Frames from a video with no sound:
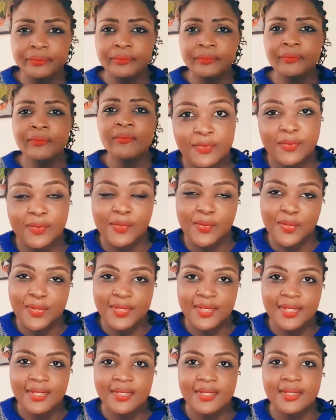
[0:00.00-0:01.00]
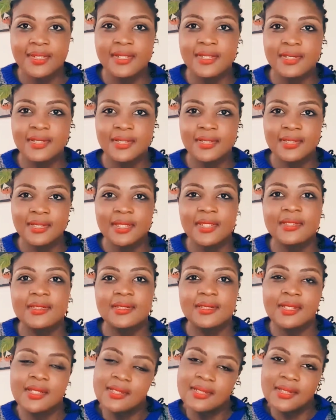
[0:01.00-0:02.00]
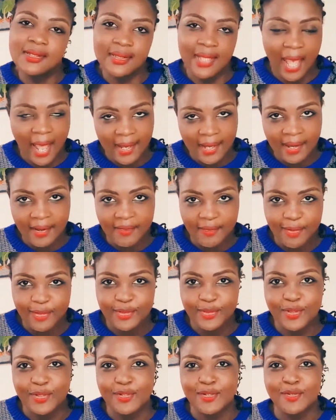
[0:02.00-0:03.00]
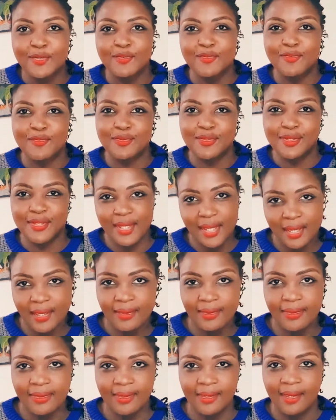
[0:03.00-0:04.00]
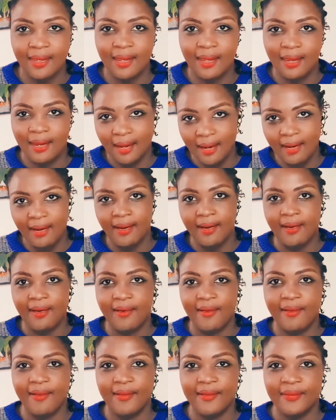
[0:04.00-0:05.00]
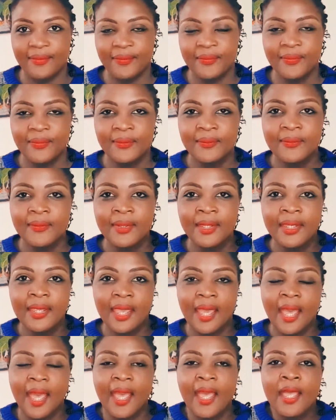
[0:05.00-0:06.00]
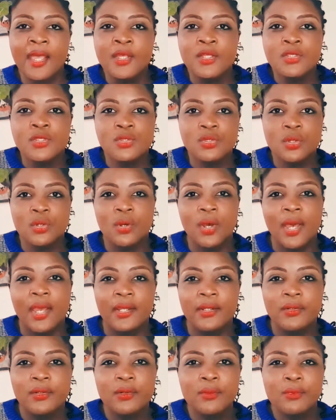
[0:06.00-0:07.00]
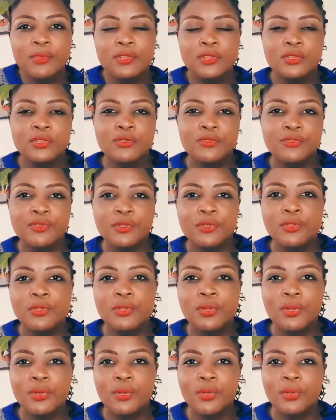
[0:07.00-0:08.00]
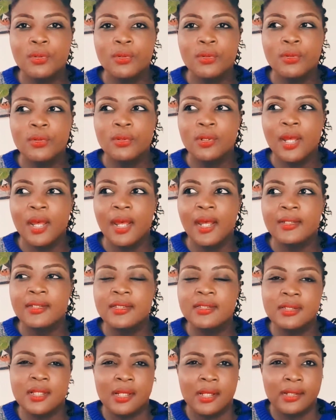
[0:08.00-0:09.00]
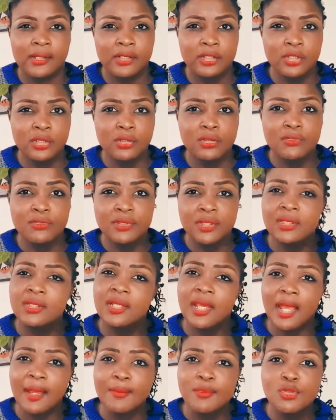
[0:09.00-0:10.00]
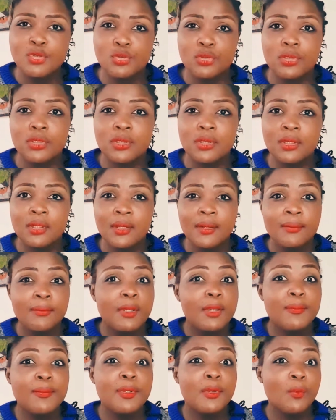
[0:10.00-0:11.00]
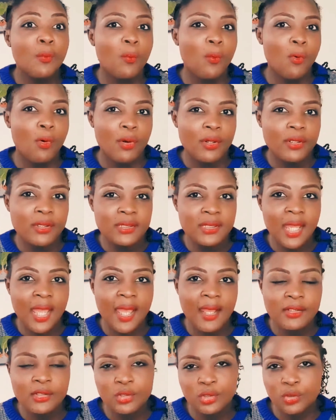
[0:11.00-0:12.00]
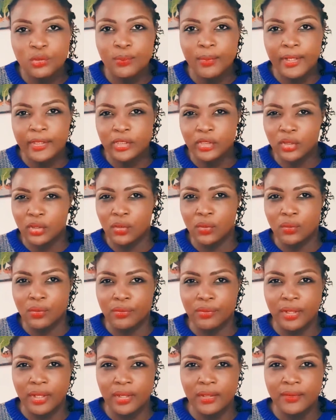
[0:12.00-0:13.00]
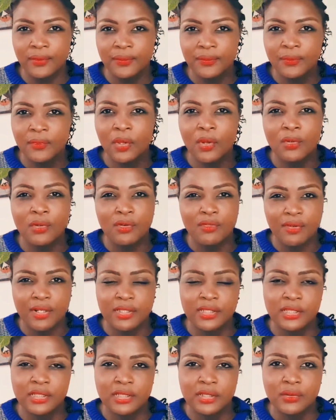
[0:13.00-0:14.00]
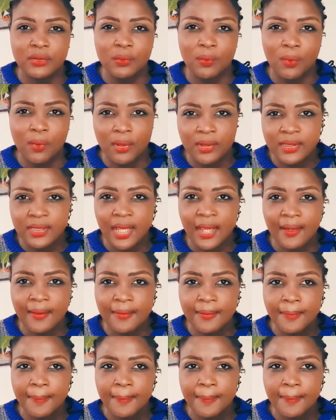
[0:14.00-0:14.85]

Fluorosis, this is the discoloration of teeth. Yeah, so I know most of you know discoloration of teeth comes with maybe water, too much chlorine or overtreated water.